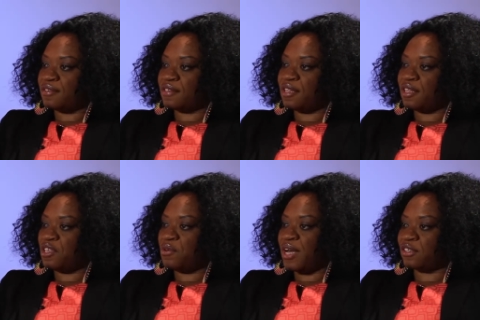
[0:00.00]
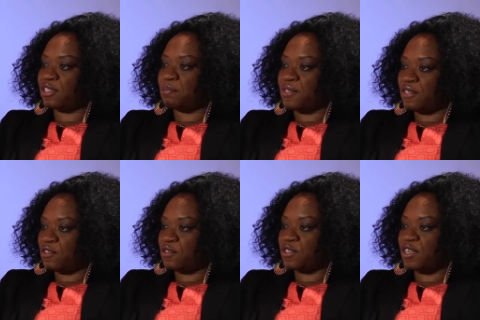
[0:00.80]
and then you actually position
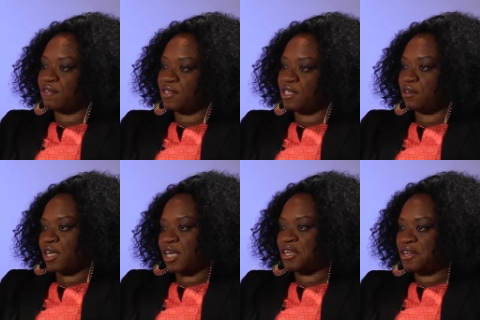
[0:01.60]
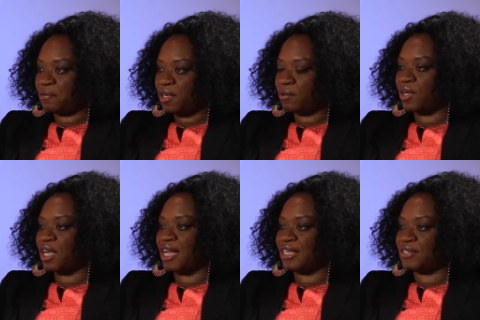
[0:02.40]
yourself and say, okay, you know what can
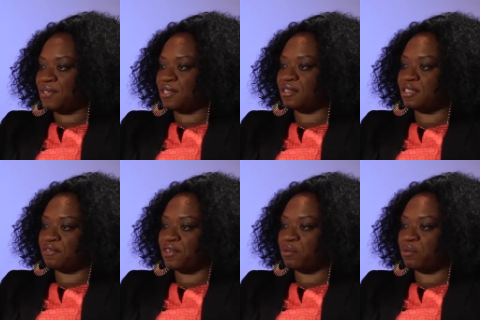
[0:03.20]
I do that's different?